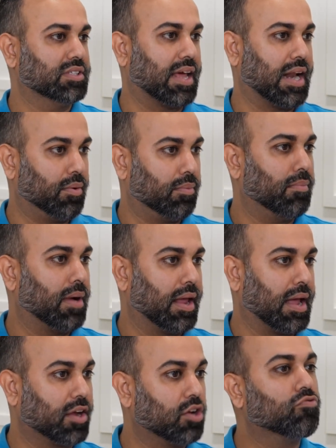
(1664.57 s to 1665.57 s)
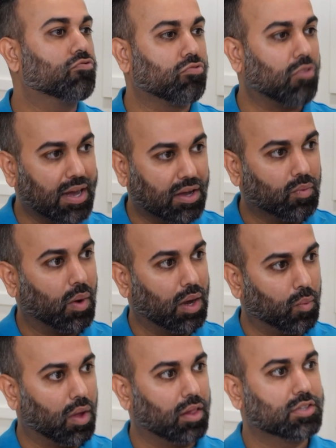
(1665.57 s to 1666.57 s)
that I couldn't write very
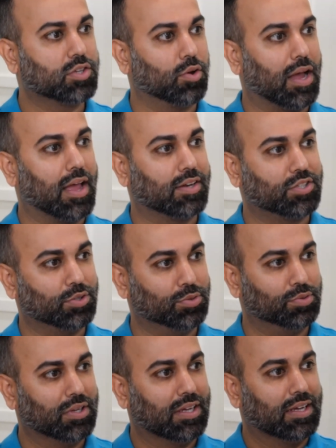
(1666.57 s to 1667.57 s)
well. So I had to